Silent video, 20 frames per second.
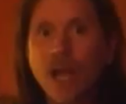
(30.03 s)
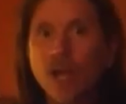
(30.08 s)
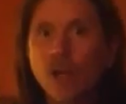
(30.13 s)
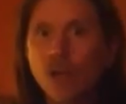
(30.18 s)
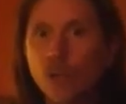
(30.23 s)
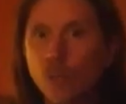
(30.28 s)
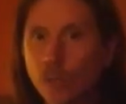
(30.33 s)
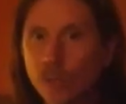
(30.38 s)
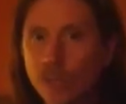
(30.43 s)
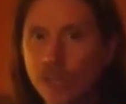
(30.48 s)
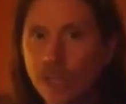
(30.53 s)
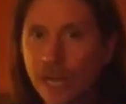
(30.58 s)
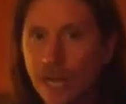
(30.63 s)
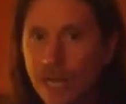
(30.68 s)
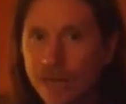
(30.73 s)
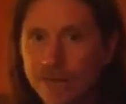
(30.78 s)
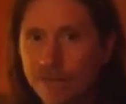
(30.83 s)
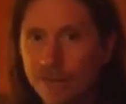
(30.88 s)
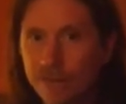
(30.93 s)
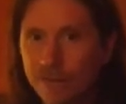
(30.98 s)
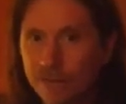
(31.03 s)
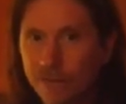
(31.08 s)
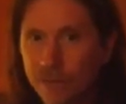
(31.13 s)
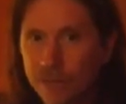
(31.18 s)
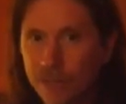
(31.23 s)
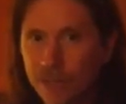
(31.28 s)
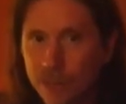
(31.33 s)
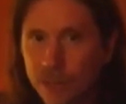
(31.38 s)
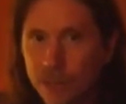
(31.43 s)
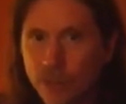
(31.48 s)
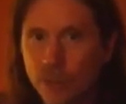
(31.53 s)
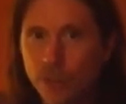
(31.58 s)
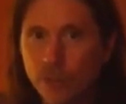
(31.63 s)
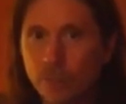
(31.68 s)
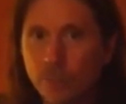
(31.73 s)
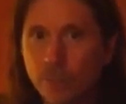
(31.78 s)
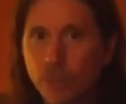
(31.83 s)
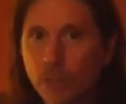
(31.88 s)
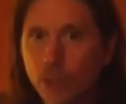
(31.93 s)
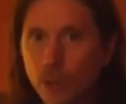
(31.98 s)
Gorilla iPhone videos are
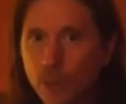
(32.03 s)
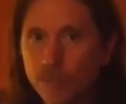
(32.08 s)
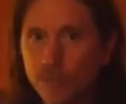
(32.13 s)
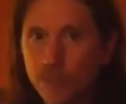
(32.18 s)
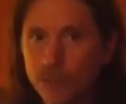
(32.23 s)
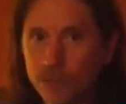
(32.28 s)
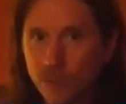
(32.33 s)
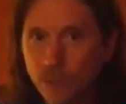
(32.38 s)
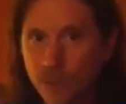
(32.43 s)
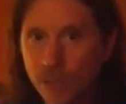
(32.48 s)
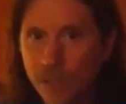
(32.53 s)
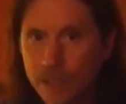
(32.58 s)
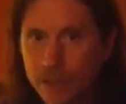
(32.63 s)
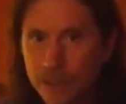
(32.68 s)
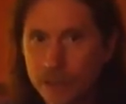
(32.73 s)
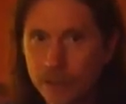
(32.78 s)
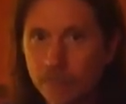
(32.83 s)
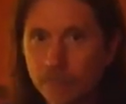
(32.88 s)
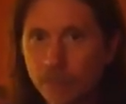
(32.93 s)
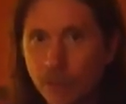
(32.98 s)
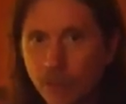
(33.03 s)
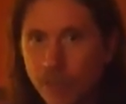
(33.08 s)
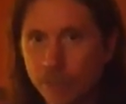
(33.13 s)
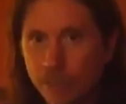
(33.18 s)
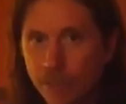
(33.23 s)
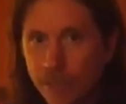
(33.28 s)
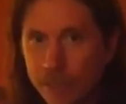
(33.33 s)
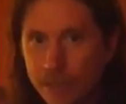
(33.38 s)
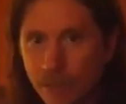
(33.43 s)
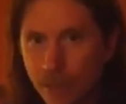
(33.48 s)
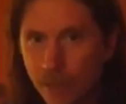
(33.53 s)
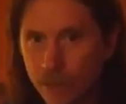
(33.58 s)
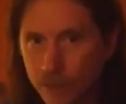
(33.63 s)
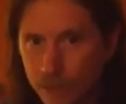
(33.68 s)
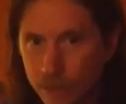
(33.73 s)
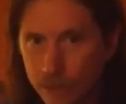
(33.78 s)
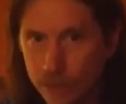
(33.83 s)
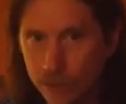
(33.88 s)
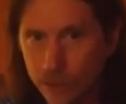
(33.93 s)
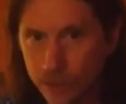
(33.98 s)
a perfect way to impart my
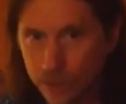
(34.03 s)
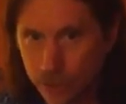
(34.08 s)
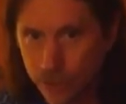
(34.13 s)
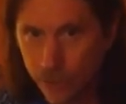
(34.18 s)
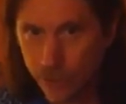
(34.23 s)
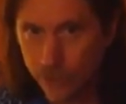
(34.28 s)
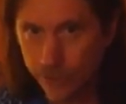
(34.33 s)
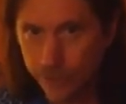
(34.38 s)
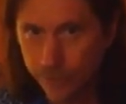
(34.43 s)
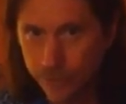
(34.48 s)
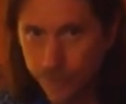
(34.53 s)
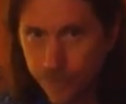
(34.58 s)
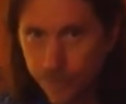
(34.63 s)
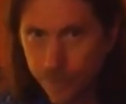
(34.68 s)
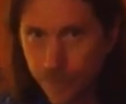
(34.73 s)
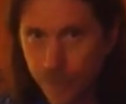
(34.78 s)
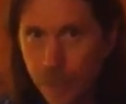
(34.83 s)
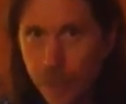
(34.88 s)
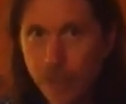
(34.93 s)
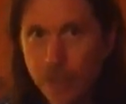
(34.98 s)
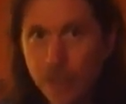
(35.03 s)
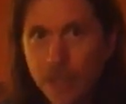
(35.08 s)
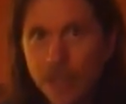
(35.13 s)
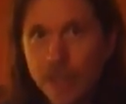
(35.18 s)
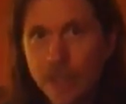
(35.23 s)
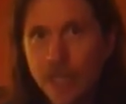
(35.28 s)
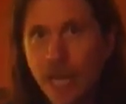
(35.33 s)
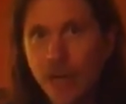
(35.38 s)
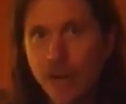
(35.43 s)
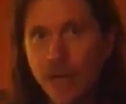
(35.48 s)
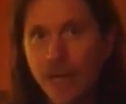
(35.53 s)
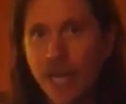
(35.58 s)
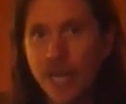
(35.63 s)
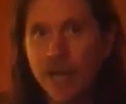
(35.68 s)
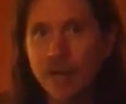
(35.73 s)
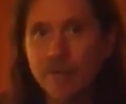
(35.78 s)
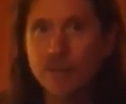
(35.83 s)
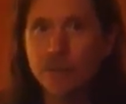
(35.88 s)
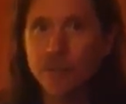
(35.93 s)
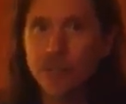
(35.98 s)
knowledge to you. Now I
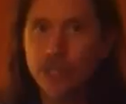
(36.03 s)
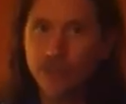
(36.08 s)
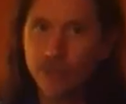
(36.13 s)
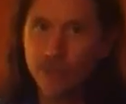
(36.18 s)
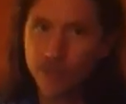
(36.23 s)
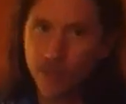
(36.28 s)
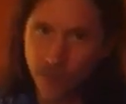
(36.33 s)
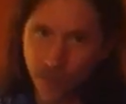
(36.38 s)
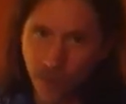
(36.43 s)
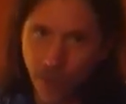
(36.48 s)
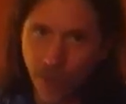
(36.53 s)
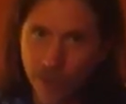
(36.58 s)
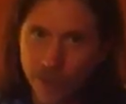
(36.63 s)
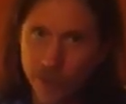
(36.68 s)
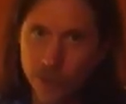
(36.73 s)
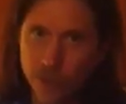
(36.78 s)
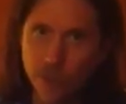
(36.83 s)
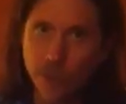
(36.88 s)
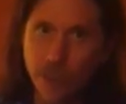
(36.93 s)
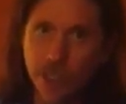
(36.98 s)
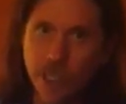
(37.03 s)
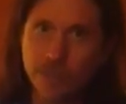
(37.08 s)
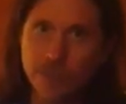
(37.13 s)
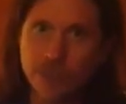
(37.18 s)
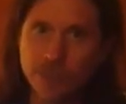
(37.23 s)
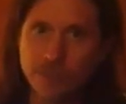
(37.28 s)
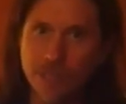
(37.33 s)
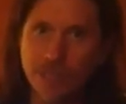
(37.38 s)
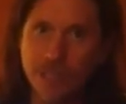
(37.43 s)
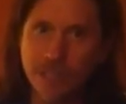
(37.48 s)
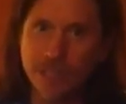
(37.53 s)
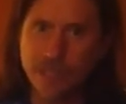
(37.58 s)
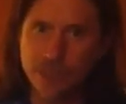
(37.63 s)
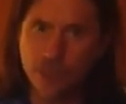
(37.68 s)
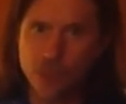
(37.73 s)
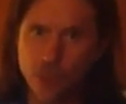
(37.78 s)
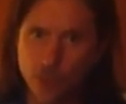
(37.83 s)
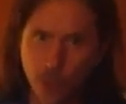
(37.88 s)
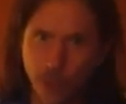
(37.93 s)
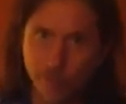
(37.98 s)
have two different thoughts when it comes to
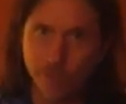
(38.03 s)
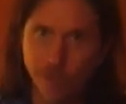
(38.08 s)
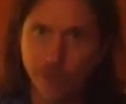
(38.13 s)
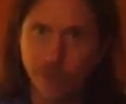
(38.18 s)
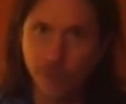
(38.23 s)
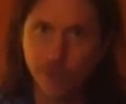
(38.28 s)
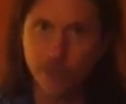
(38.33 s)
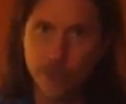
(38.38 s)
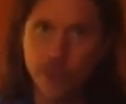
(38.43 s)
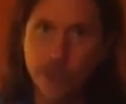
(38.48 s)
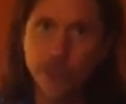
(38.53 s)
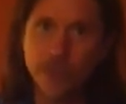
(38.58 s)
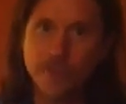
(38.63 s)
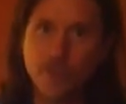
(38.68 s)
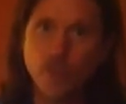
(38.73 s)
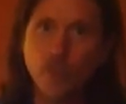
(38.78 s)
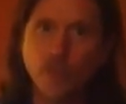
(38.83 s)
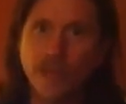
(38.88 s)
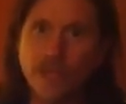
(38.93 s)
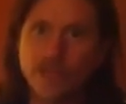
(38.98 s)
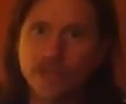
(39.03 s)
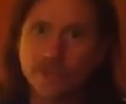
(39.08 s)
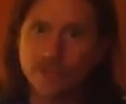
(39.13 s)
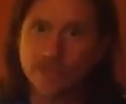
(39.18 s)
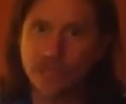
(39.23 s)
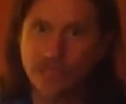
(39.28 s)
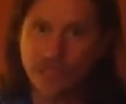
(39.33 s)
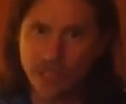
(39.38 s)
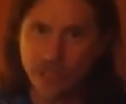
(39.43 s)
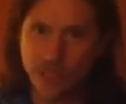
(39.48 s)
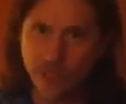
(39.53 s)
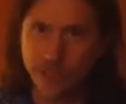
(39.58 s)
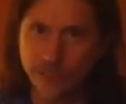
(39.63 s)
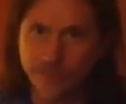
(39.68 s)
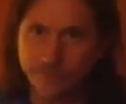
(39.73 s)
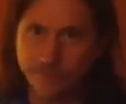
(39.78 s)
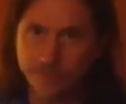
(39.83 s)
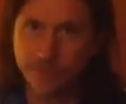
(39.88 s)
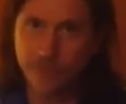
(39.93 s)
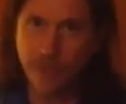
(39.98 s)
beginning drumming, or two different ways of teaching it.